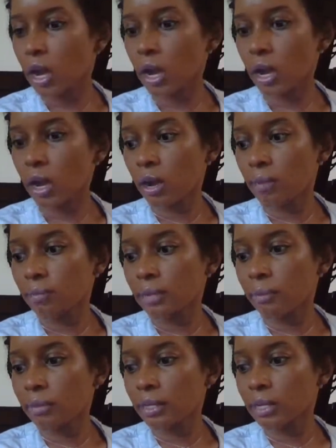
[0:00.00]
Um,
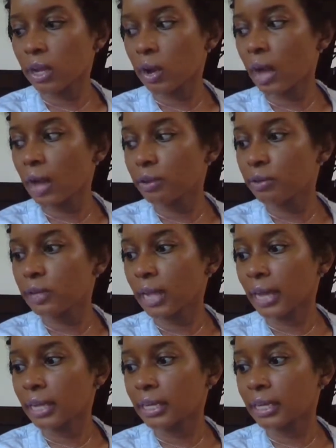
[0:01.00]
let me know how you
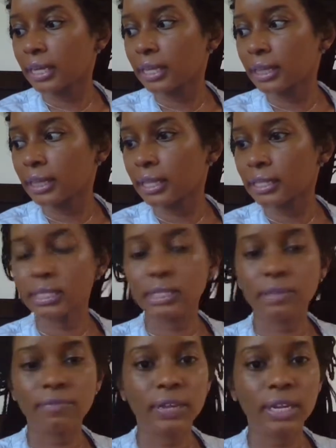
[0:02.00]
like this
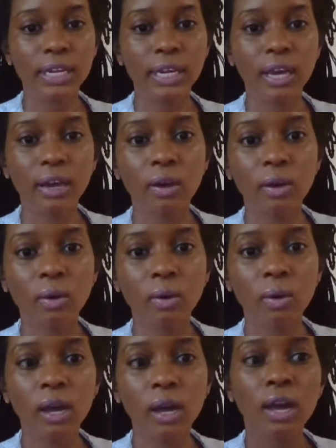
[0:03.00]

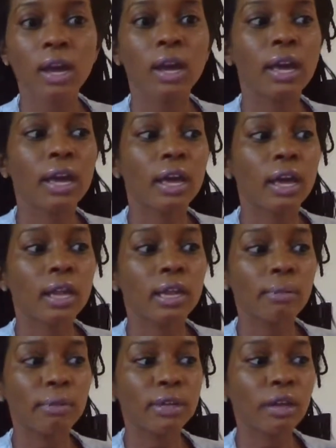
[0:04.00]
video.
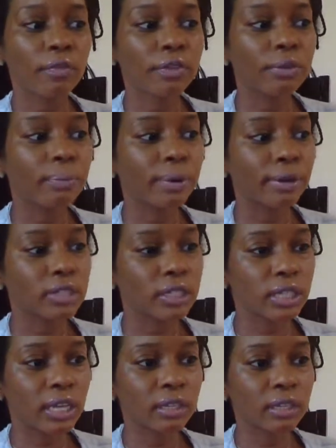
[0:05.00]
Let me know if you
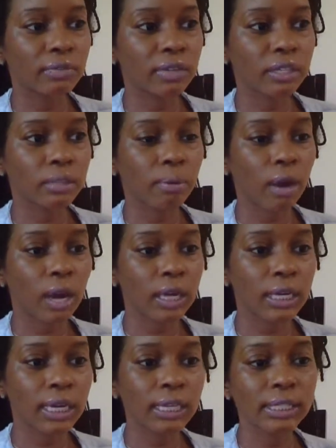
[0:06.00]
purchase any of these
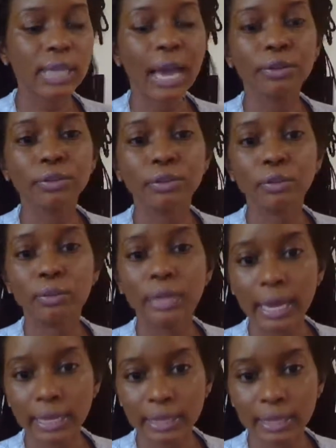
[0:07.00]
products. How do you
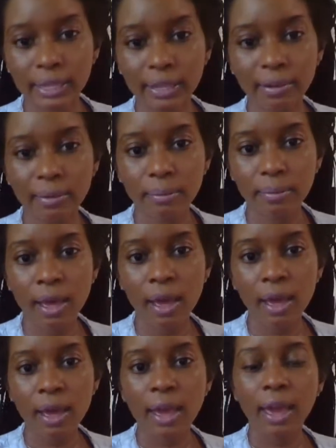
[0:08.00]
like them?
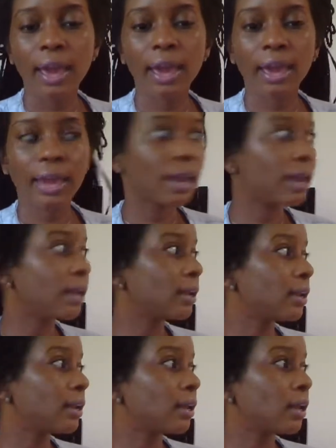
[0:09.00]

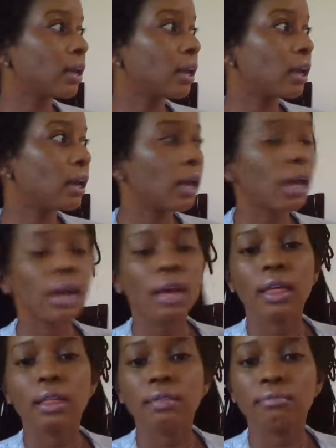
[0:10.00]
And
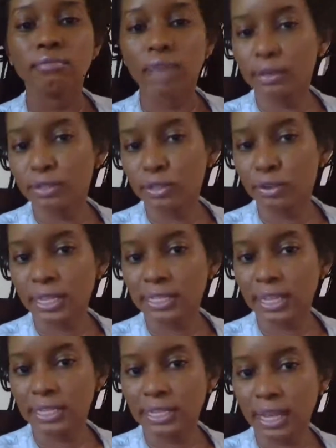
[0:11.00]
I'll see you guys next